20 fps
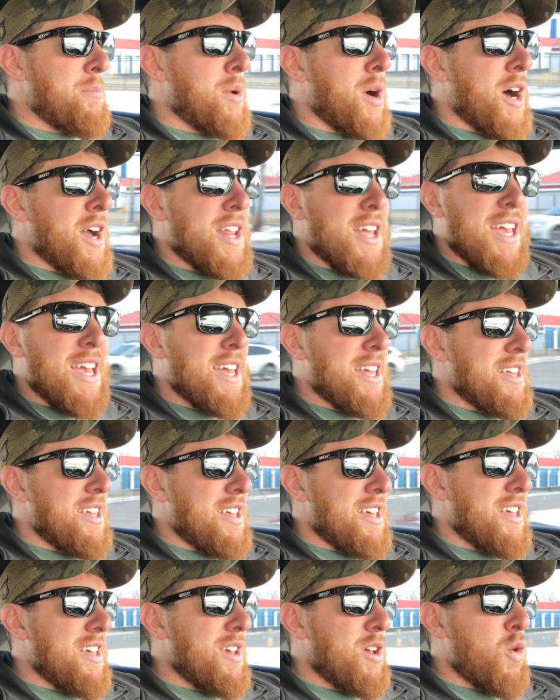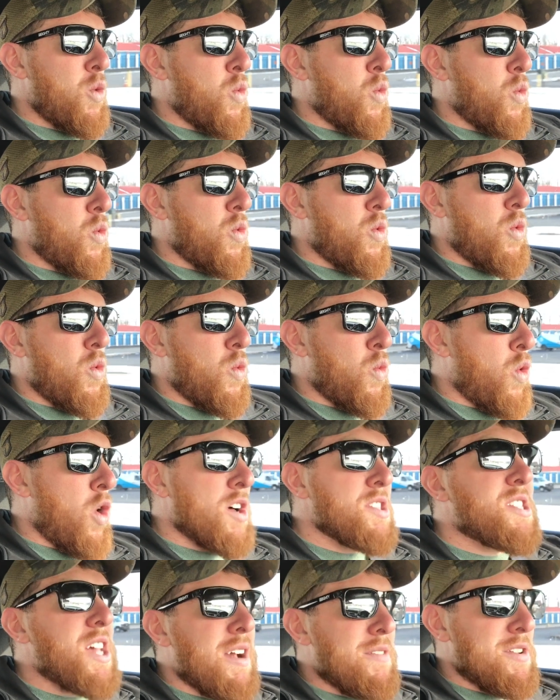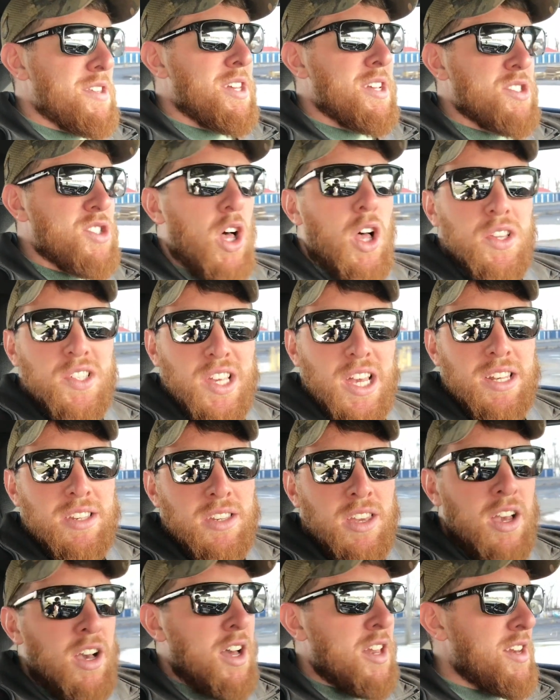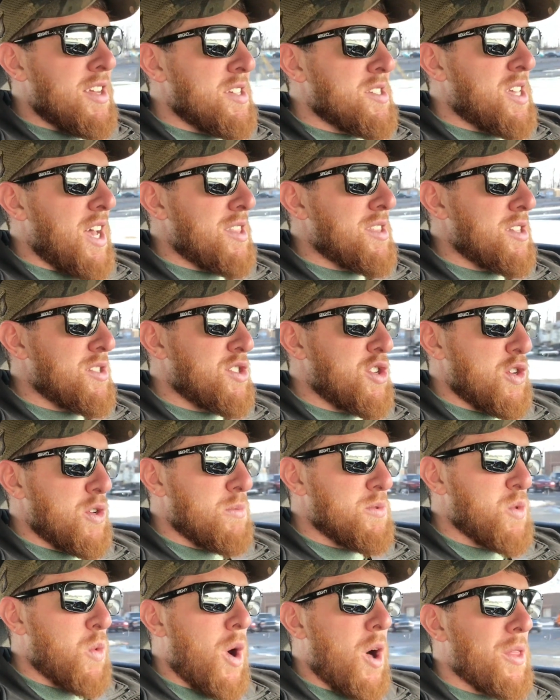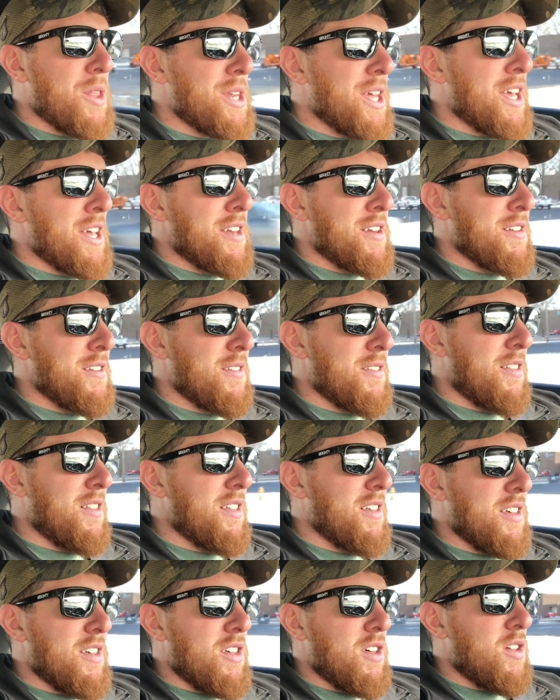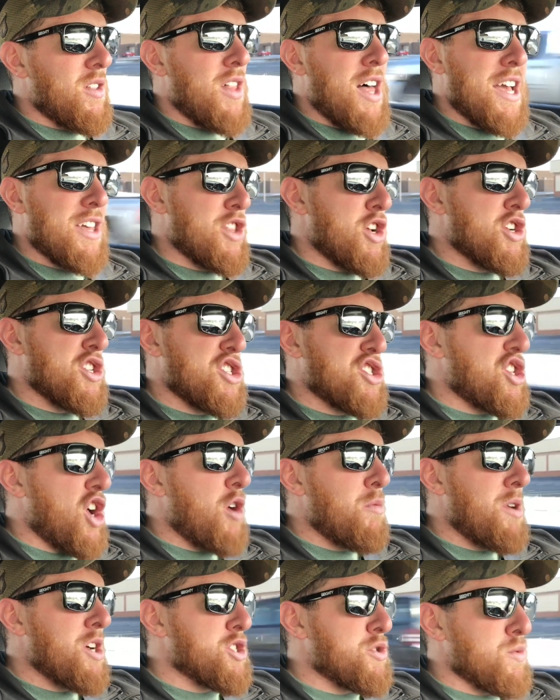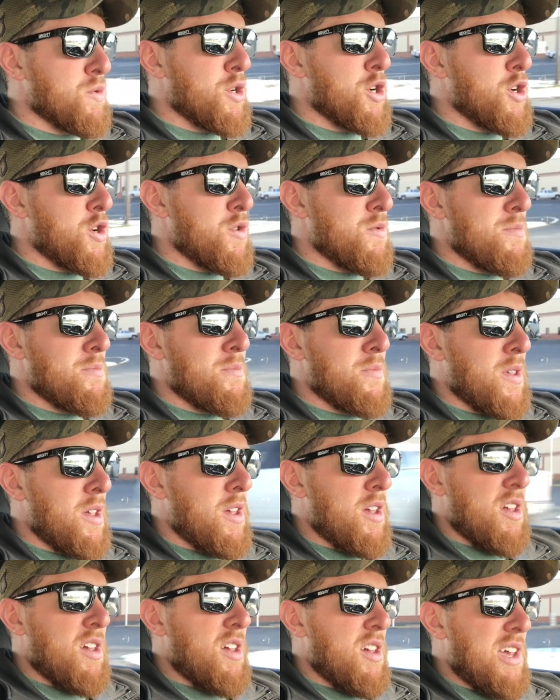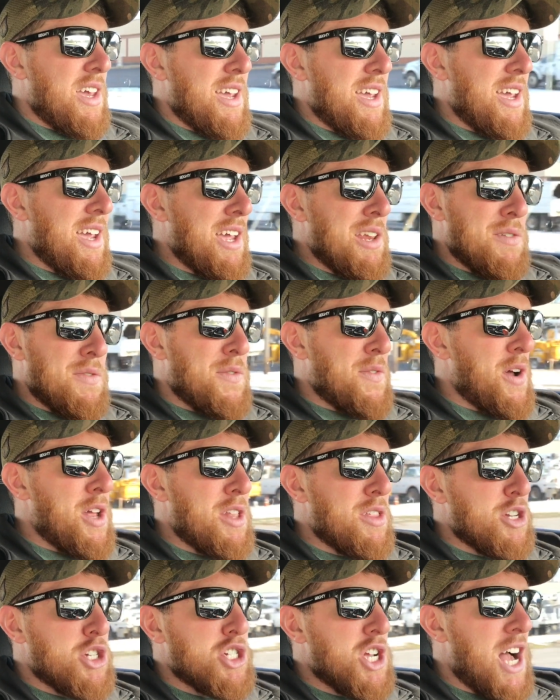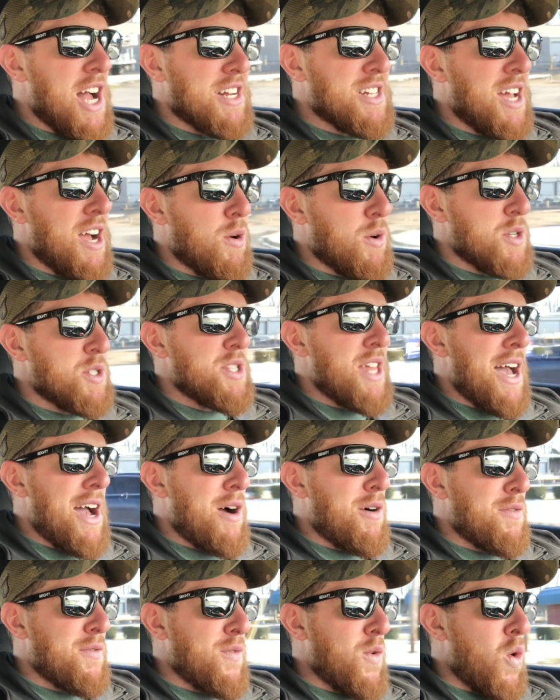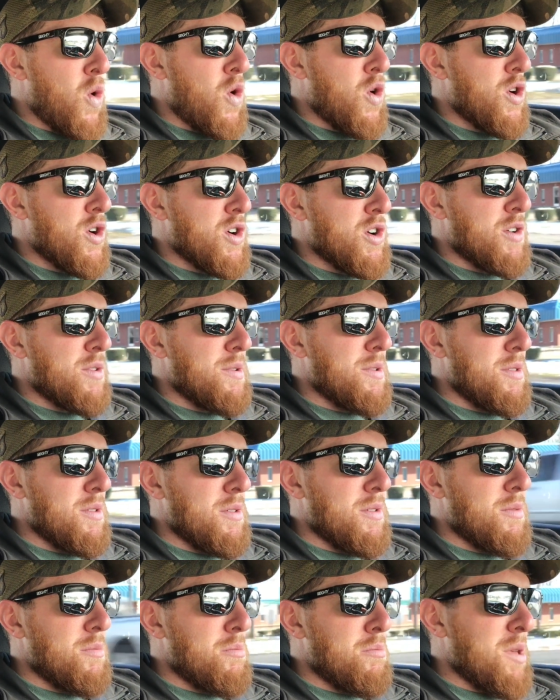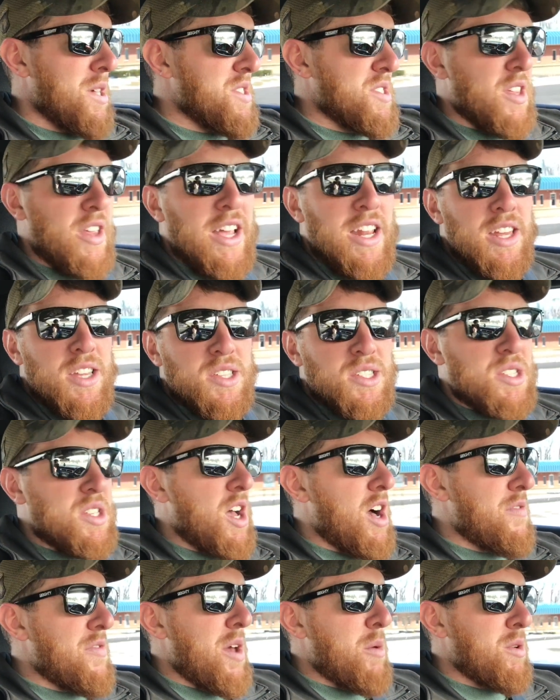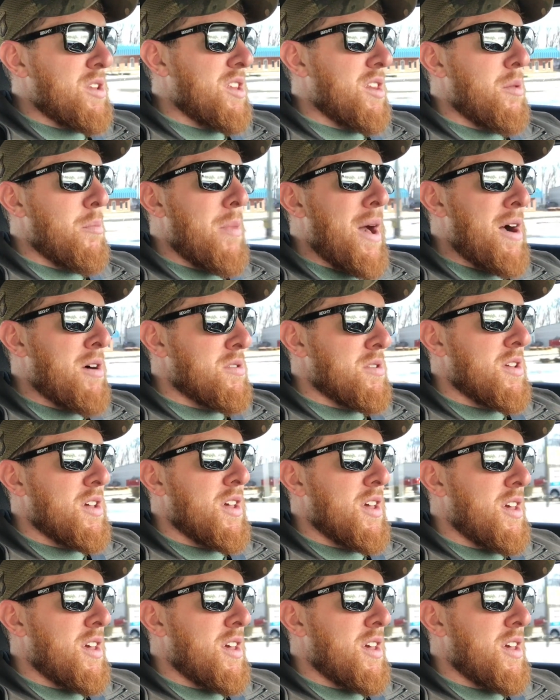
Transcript: But once everything's all said and done, he's got the tubes welded in. Like, there's so much room in front of the shock towers now for miscellaneous stuff that we need to mount